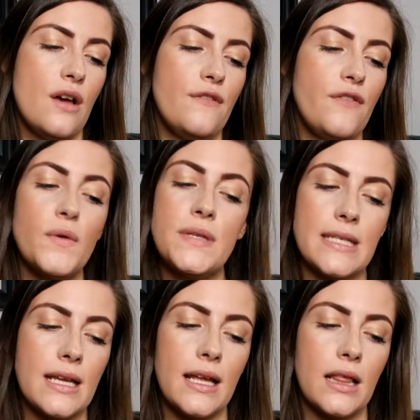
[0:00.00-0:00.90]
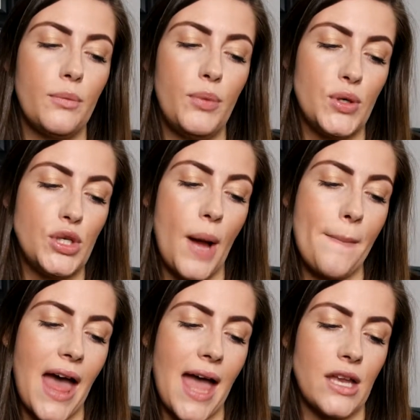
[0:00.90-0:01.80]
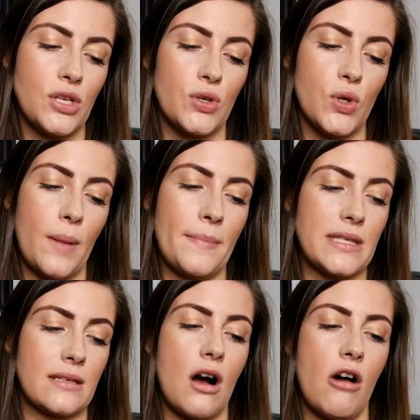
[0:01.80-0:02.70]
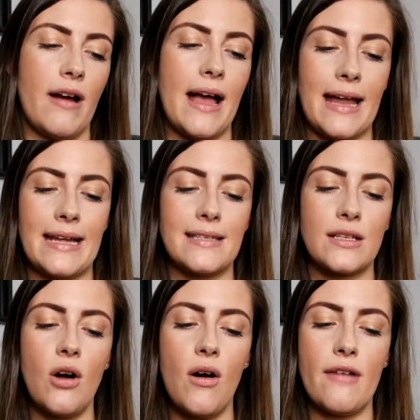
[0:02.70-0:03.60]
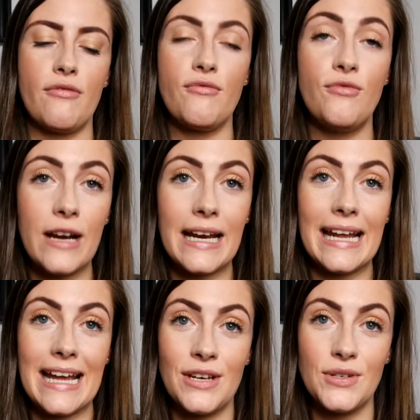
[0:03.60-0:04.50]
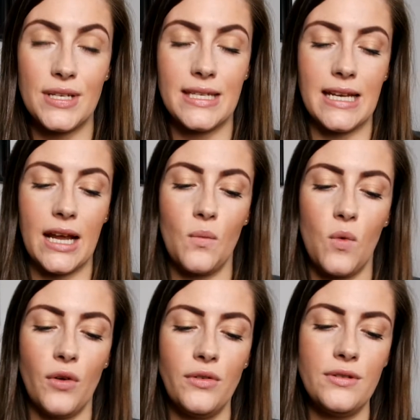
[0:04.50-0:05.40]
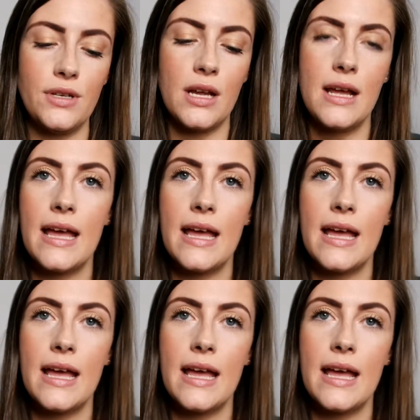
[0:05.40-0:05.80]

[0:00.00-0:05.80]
Fossil Push Up Angel mascara, and it's got a really interesting wand.